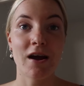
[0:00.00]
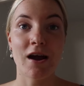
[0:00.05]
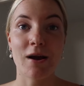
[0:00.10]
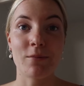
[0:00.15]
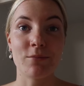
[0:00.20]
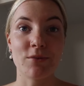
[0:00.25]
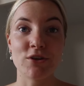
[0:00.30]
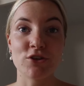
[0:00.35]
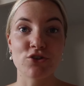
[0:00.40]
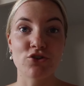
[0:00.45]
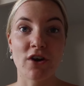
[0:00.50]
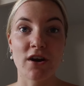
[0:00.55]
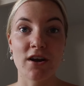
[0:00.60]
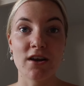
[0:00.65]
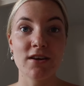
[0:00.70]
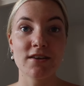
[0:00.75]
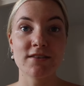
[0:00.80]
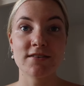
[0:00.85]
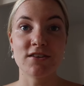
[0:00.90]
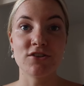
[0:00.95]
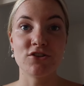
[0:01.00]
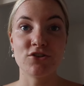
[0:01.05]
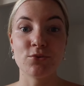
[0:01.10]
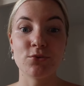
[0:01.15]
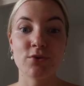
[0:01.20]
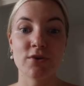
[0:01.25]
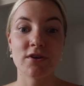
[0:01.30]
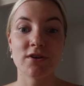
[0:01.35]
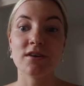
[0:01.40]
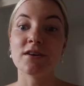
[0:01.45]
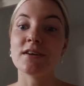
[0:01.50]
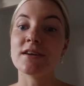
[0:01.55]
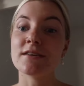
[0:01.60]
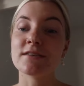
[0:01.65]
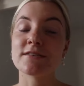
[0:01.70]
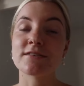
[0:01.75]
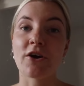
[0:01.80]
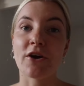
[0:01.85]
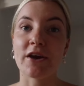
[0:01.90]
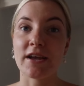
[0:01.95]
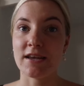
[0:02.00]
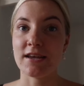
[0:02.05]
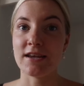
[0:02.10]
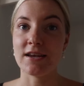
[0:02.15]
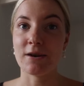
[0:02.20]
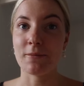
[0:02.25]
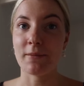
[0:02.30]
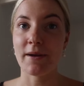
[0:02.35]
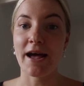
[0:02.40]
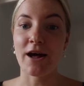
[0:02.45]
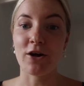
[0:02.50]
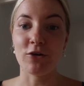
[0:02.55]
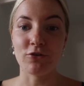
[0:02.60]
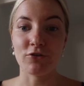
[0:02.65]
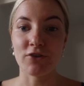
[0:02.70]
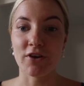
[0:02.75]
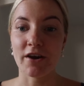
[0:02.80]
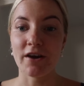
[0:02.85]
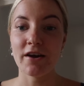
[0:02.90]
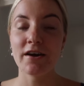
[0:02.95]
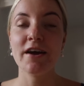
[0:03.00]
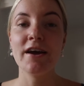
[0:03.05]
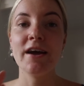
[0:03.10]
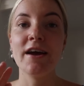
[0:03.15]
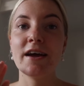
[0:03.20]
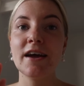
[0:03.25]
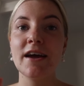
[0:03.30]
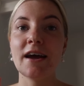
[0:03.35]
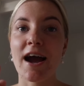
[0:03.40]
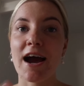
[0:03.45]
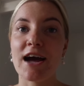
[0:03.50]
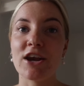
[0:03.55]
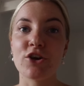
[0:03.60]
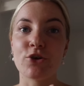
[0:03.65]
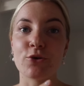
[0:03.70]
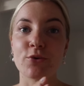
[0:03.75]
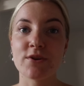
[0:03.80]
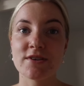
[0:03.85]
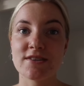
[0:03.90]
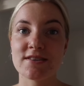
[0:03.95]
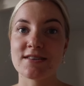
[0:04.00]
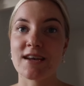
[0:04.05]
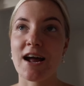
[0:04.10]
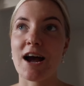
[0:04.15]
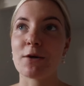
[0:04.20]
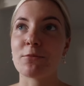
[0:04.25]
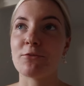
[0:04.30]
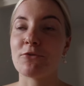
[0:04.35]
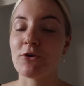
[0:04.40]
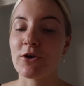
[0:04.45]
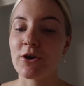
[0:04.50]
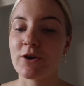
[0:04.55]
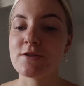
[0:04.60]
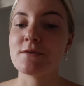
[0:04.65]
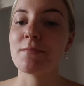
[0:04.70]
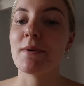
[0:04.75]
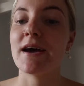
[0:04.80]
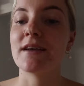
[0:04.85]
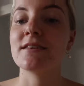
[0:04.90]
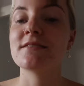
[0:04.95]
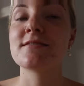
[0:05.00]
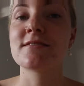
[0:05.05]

I'm gonna try it because I do to start eating a bit healthier, and I always snack before I go to bed.